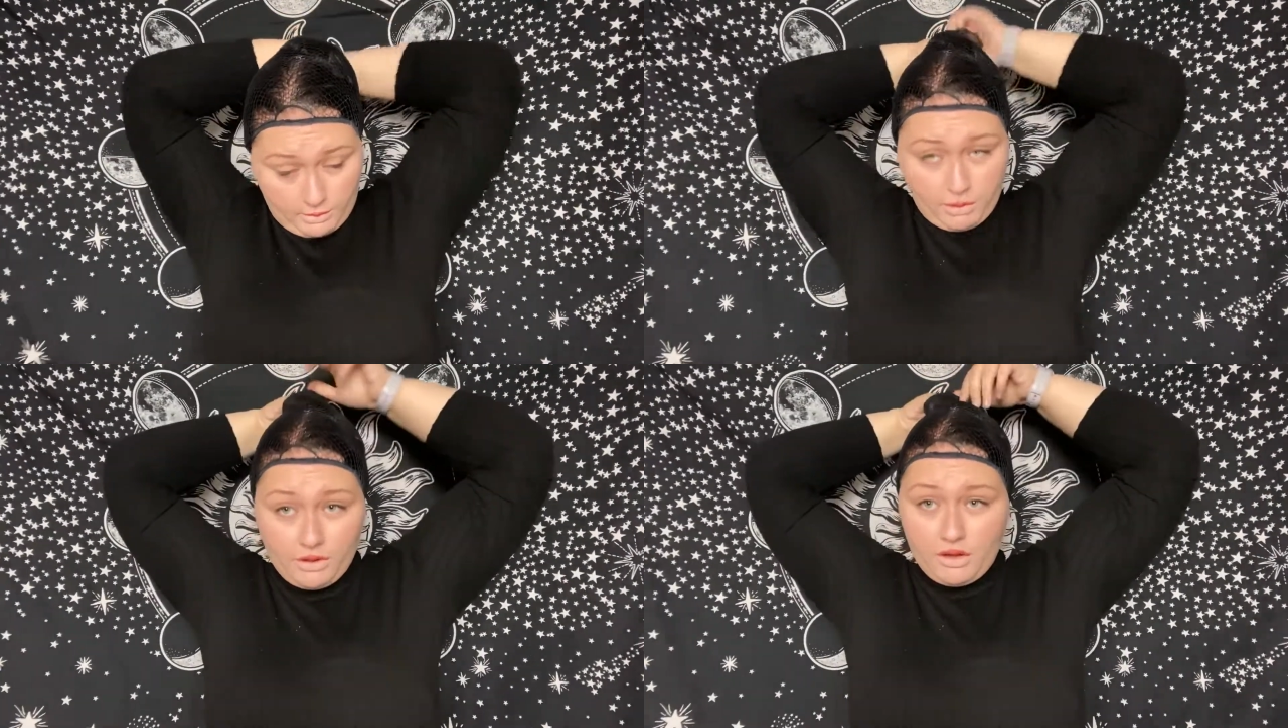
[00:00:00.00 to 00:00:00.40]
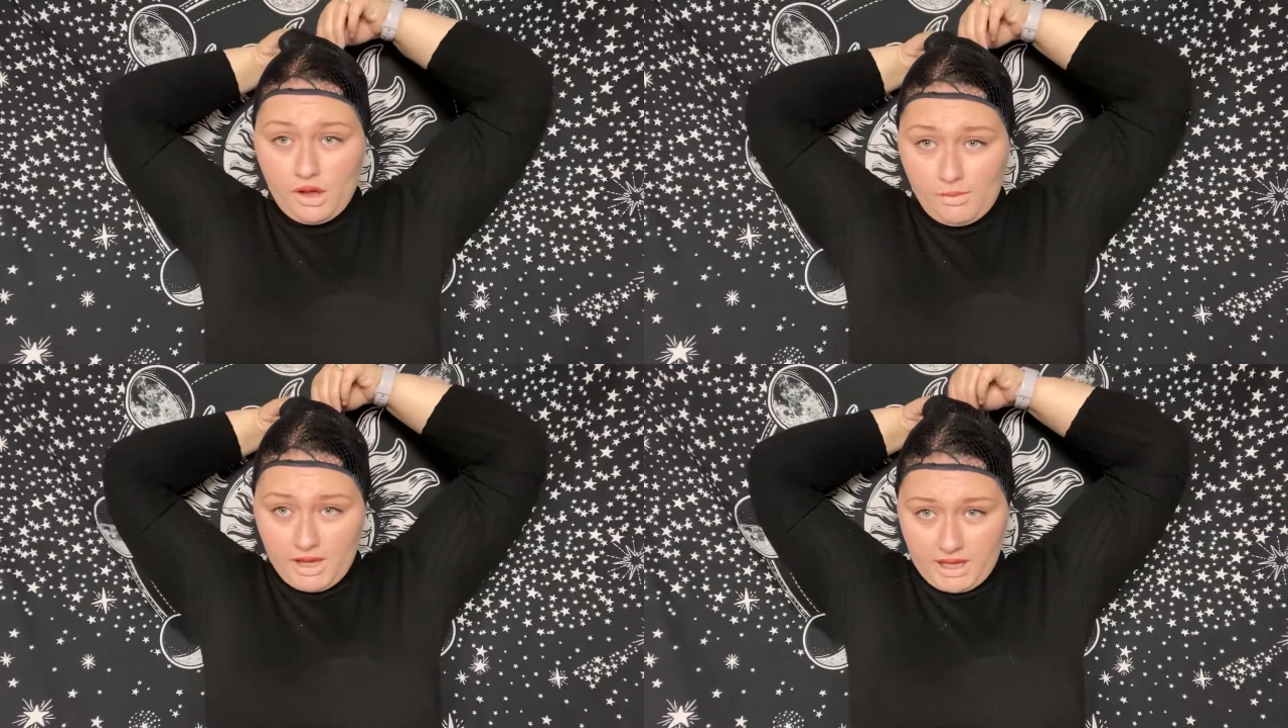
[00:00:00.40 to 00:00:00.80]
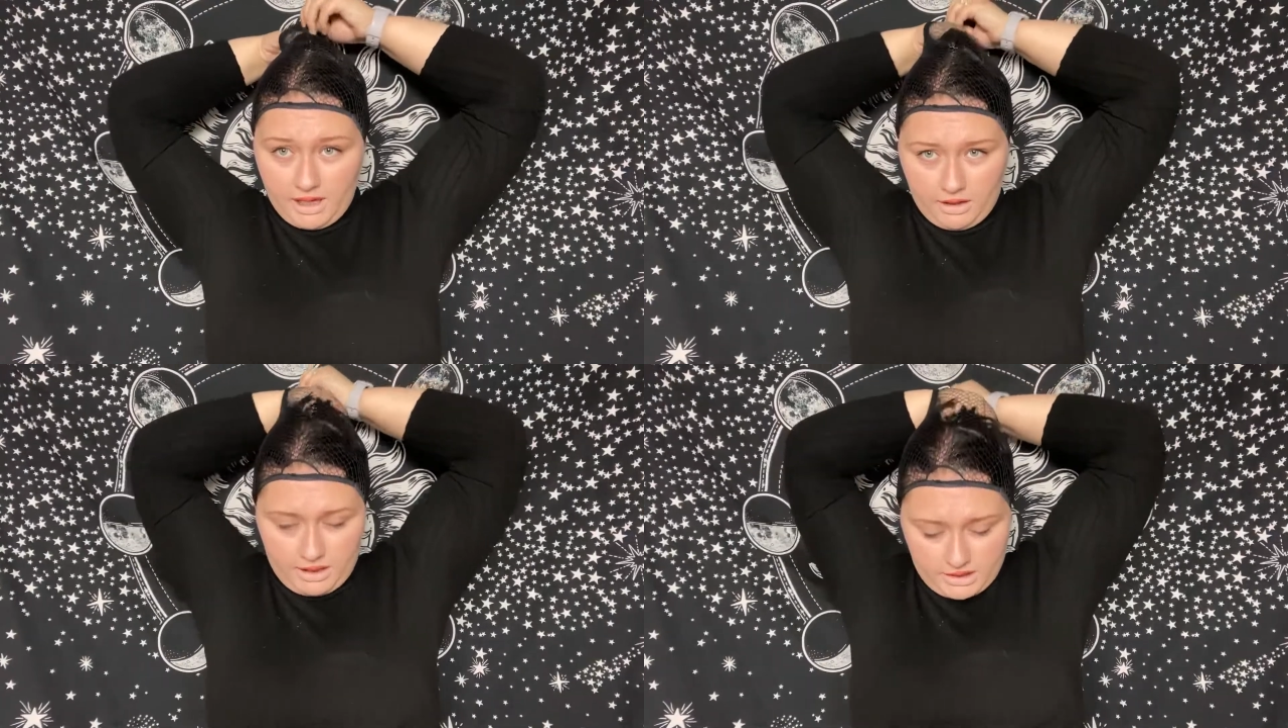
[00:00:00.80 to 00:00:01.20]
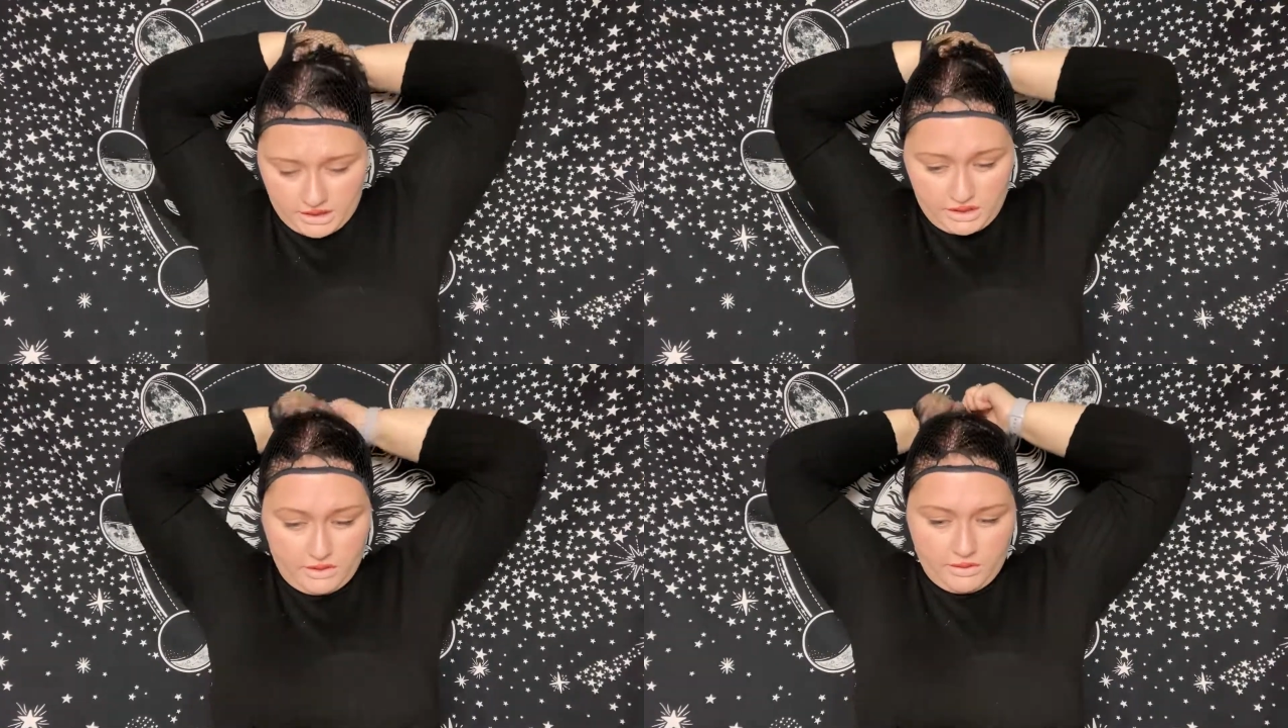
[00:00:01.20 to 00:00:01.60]
pull all my hair
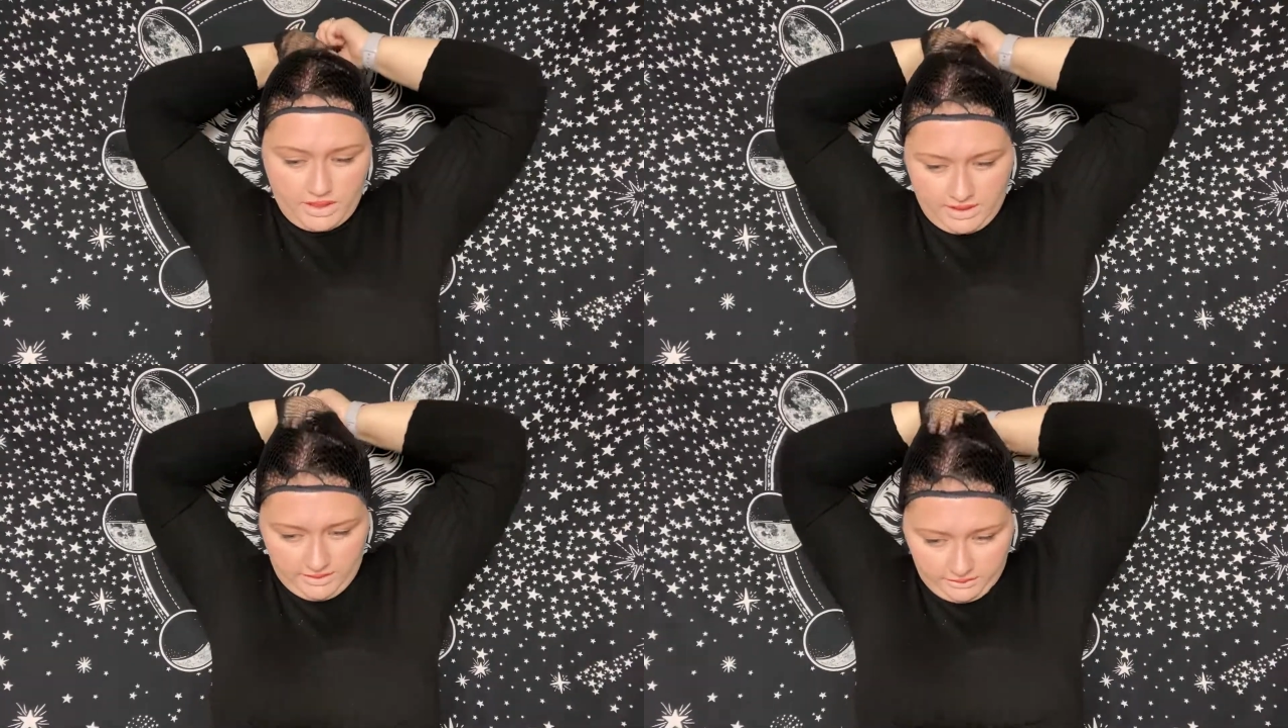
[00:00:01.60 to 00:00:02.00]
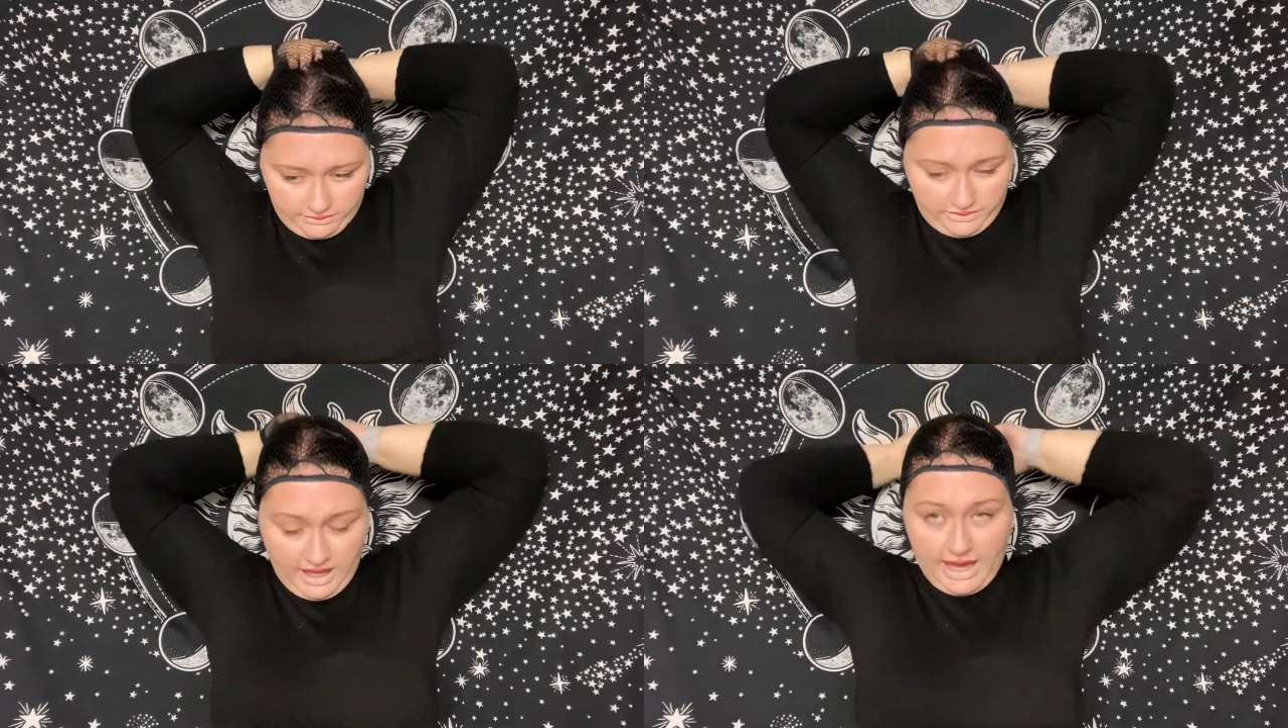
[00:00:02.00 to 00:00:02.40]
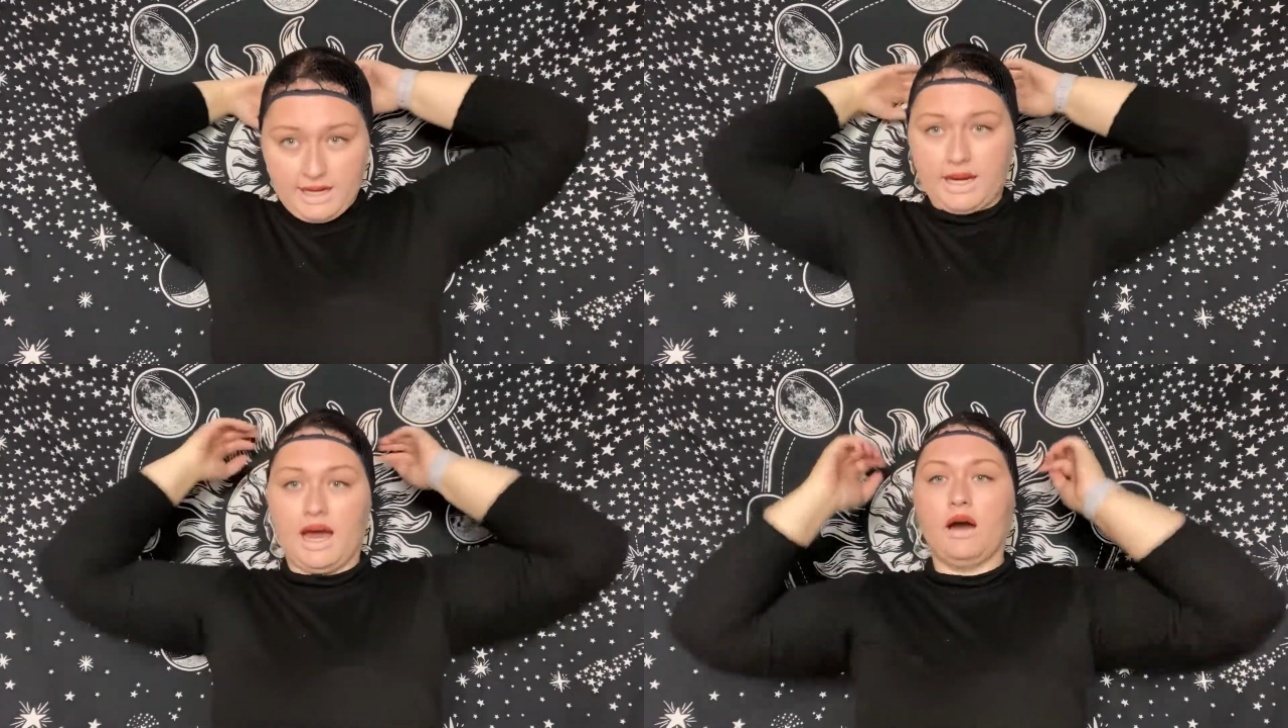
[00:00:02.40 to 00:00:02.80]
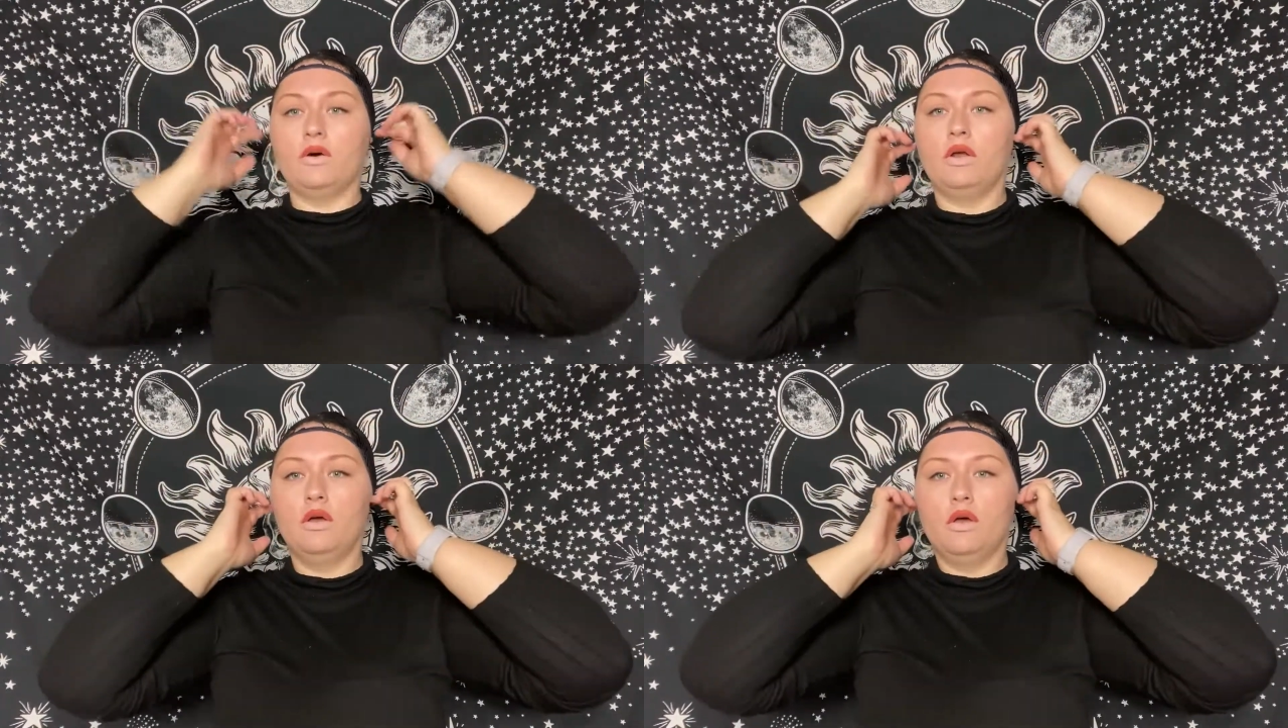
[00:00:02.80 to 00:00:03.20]
into and then flatten it out